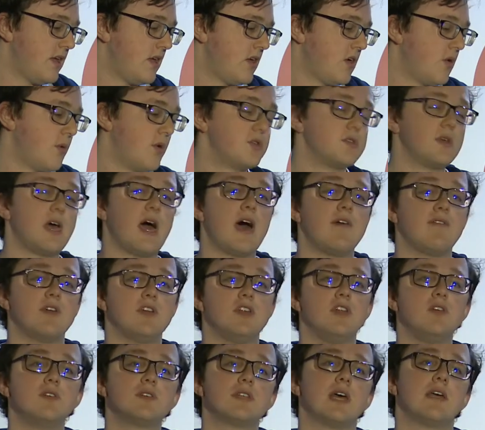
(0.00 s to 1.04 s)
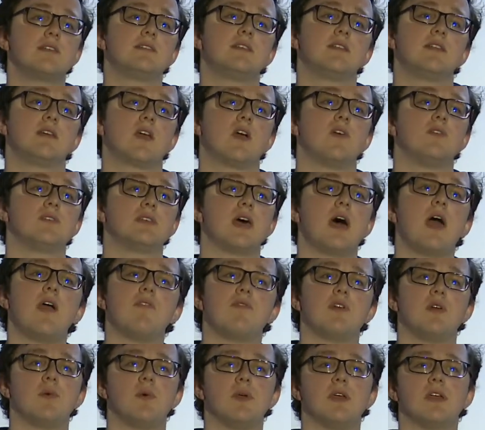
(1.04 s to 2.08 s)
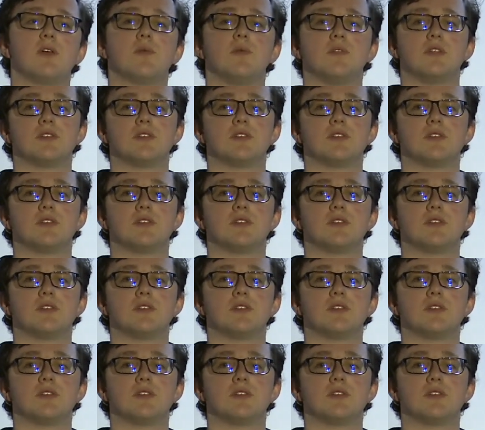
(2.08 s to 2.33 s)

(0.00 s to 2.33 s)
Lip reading: We also have a newsletter that goes out every week with